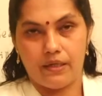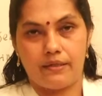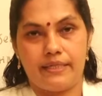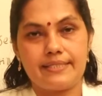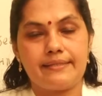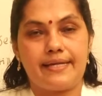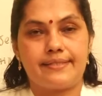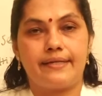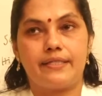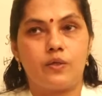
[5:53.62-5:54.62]
this
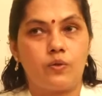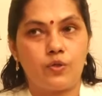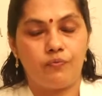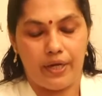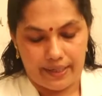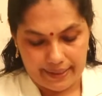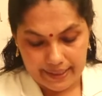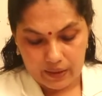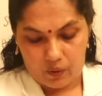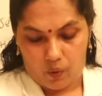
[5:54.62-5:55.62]
desert is also
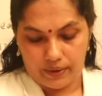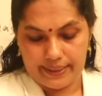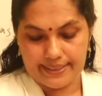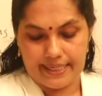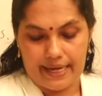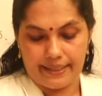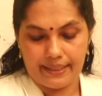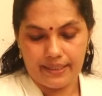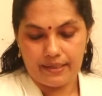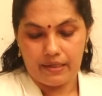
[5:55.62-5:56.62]
very coldest and
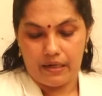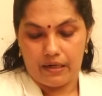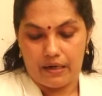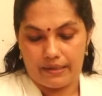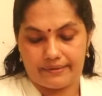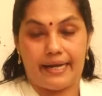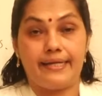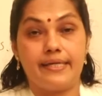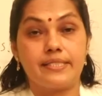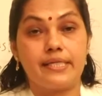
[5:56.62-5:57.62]

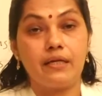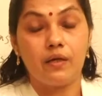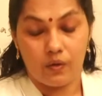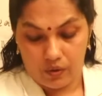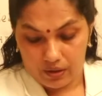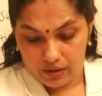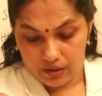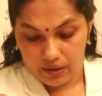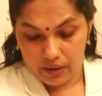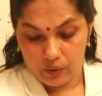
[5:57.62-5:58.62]
driest
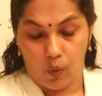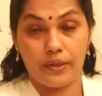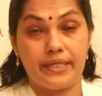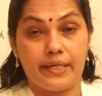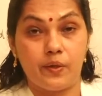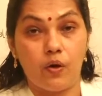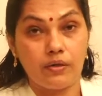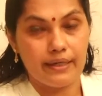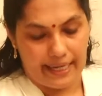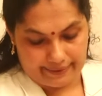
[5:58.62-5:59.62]
continent on
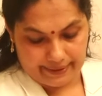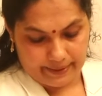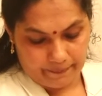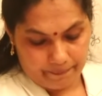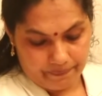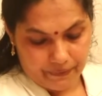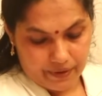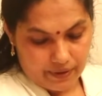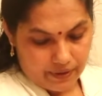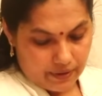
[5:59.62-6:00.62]
earth.
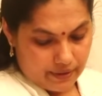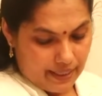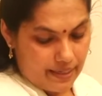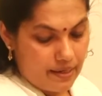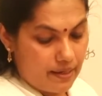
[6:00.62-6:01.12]
Then